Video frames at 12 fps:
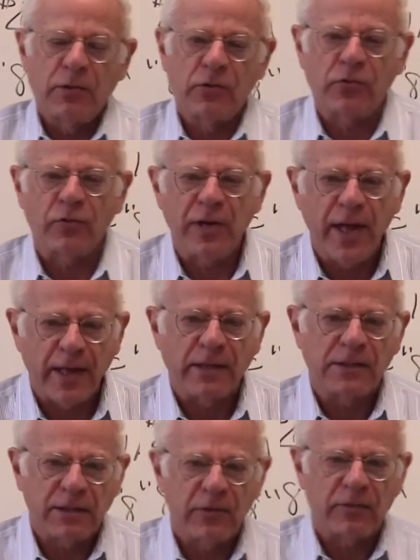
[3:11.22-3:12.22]

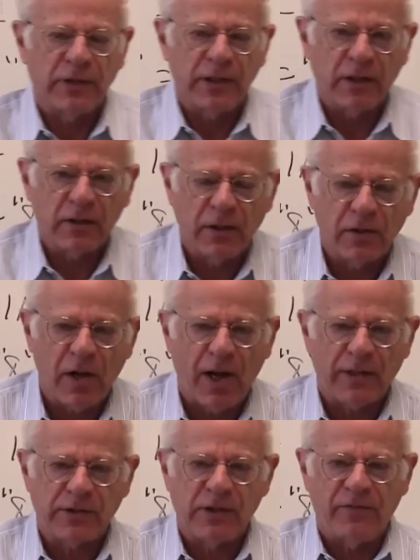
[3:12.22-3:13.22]
creates, literally
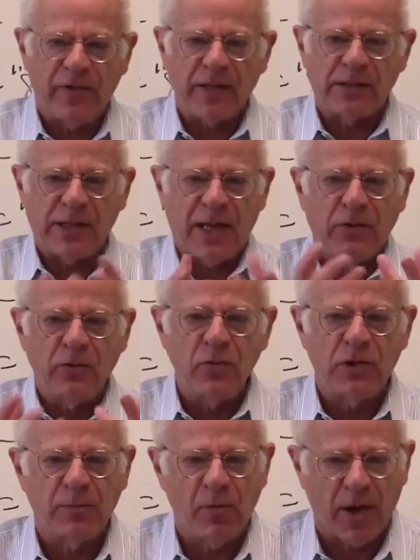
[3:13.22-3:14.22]
concocts, invents a new
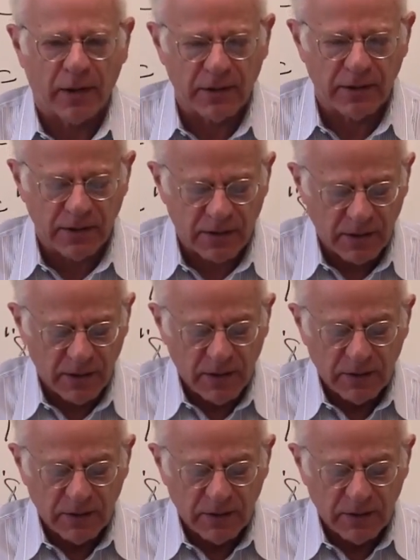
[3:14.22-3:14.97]
commodity